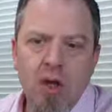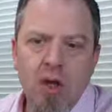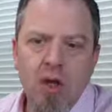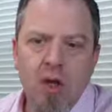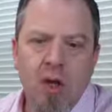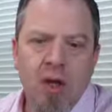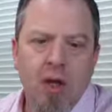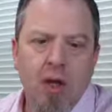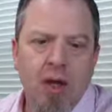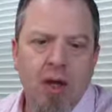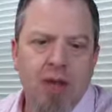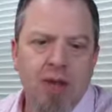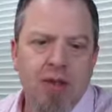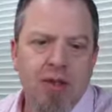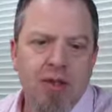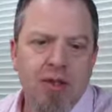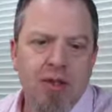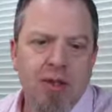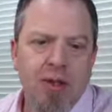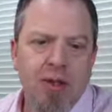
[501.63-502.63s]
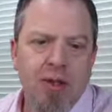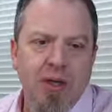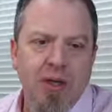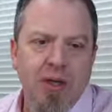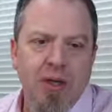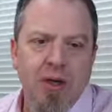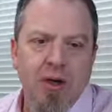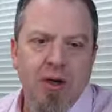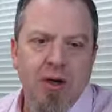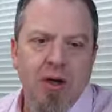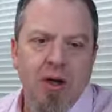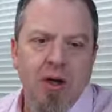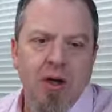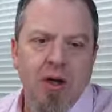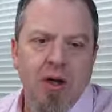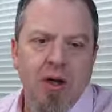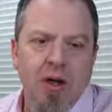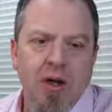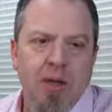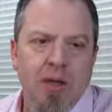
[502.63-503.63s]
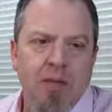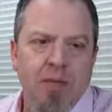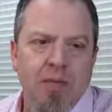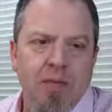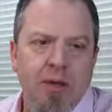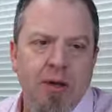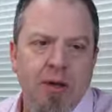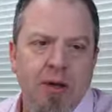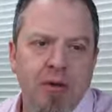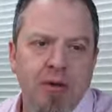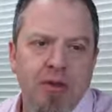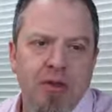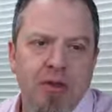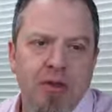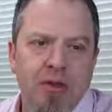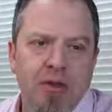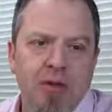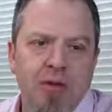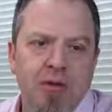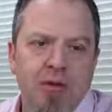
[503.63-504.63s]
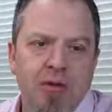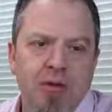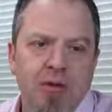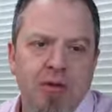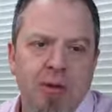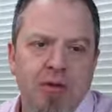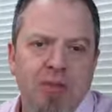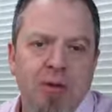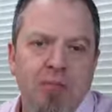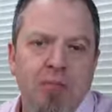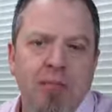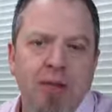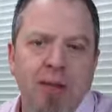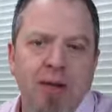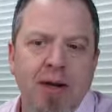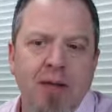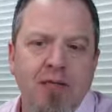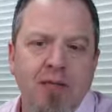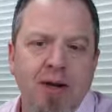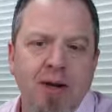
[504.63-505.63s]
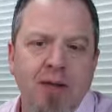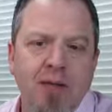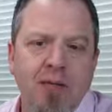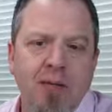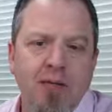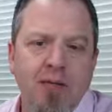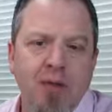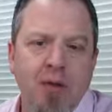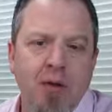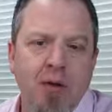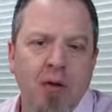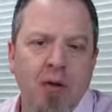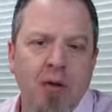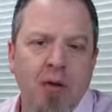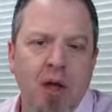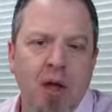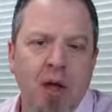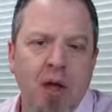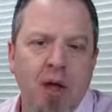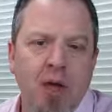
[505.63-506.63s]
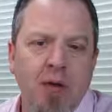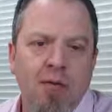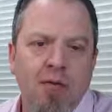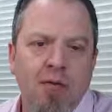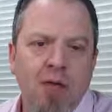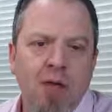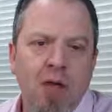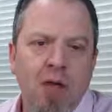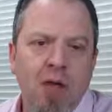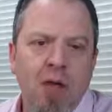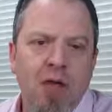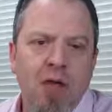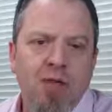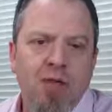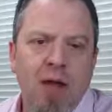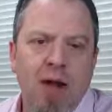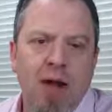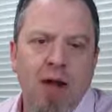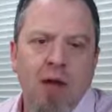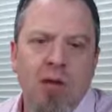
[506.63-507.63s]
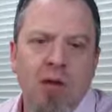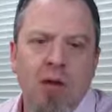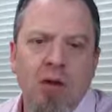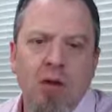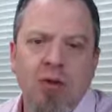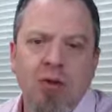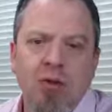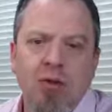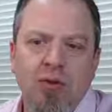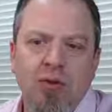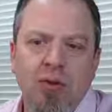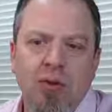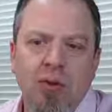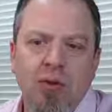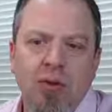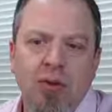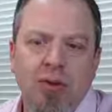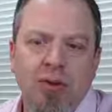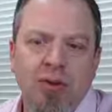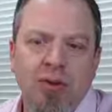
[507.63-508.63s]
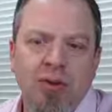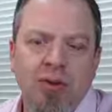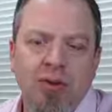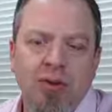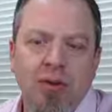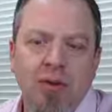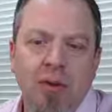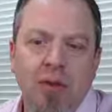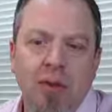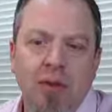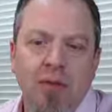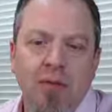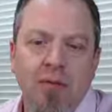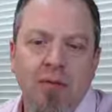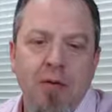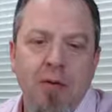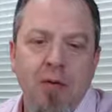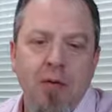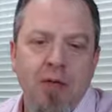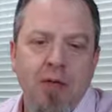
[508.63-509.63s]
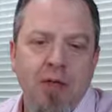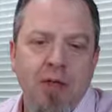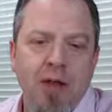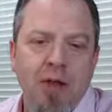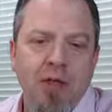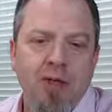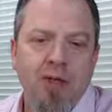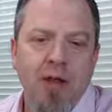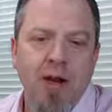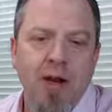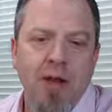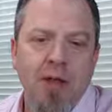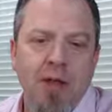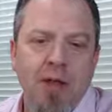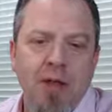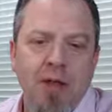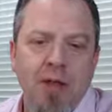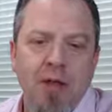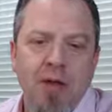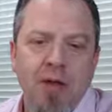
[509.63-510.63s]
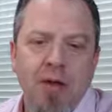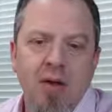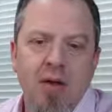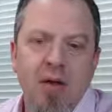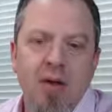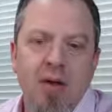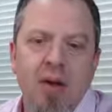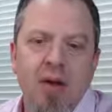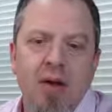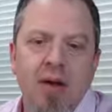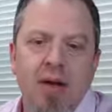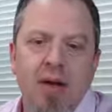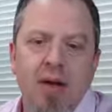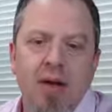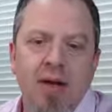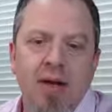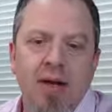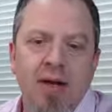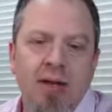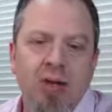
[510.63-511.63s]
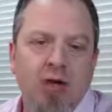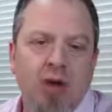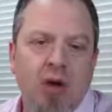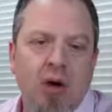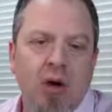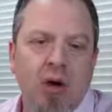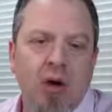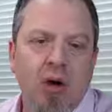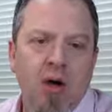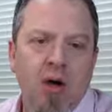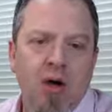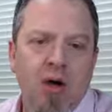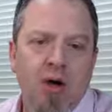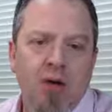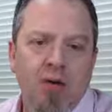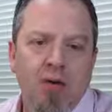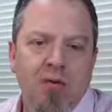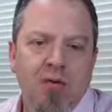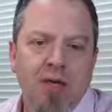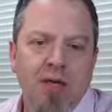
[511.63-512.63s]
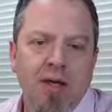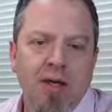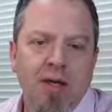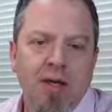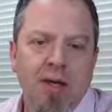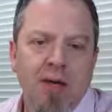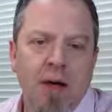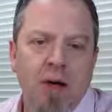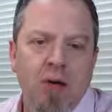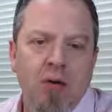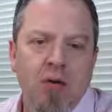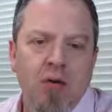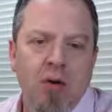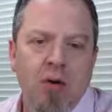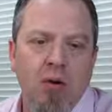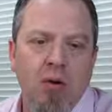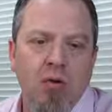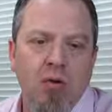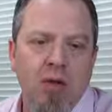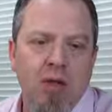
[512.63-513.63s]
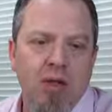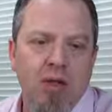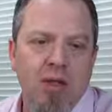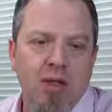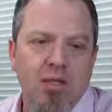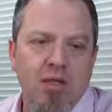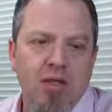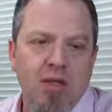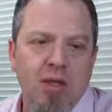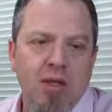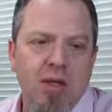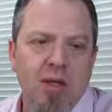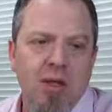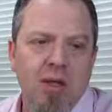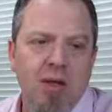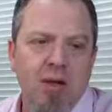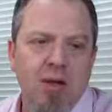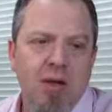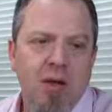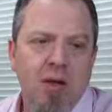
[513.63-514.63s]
And so here, you know, it's just sort of a brief overview of followers versus the folks that you're following, and a chart of the account growth that you've seen.